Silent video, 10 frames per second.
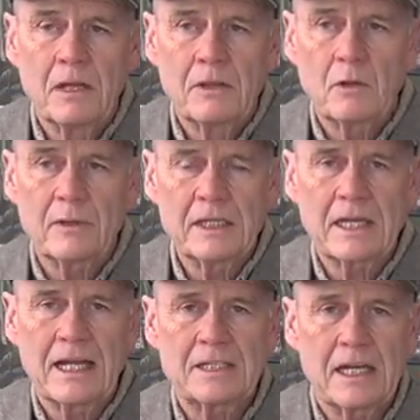The reason
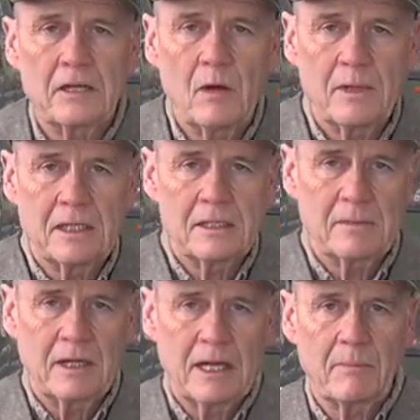I say don't be
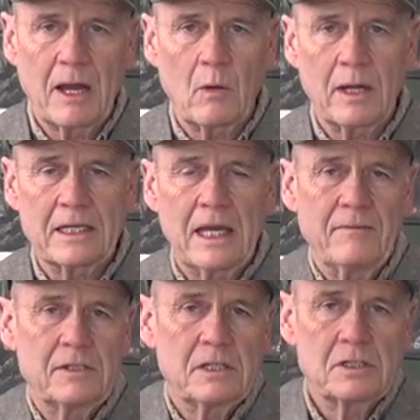intimidated by a white
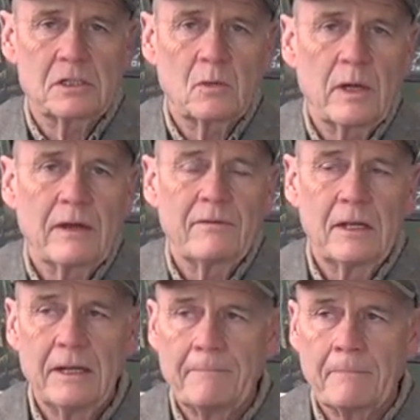canvas is just a way of
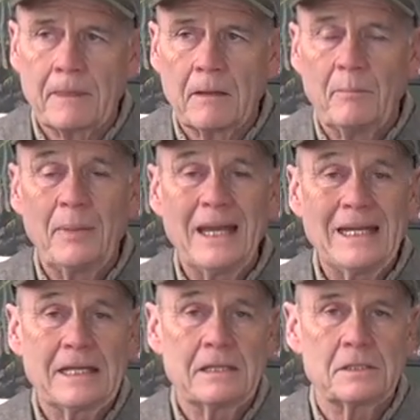
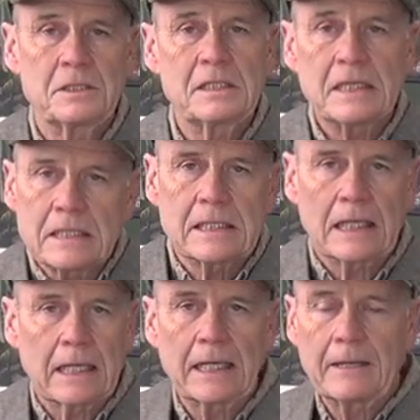painting
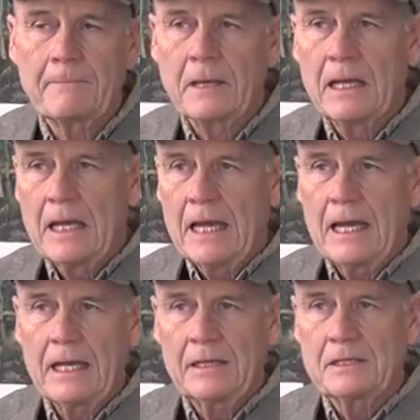consistently,
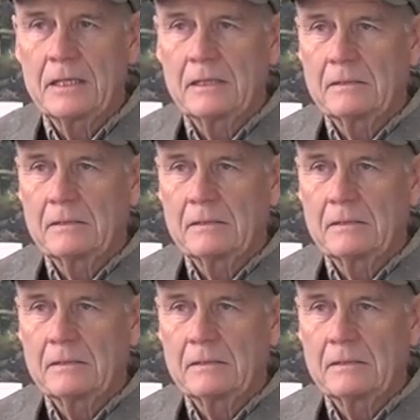and uh,